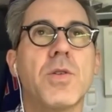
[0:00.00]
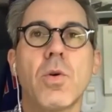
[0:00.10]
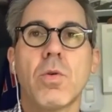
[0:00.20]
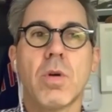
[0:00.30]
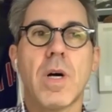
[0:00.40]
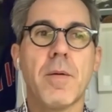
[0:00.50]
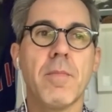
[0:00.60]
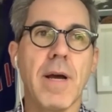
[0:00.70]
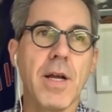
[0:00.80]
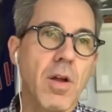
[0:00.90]
Yeah.
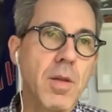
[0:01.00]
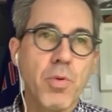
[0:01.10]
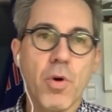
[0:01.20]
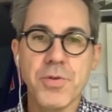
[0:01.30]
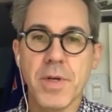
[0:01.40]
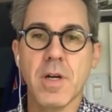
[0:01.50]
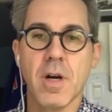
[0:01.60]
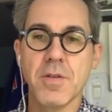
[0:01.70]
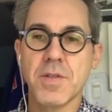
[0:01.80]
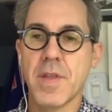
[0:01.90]
So, I call them
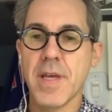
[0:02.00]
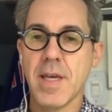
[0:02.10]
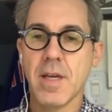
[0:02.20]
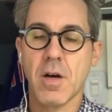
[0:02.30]
portrait cards.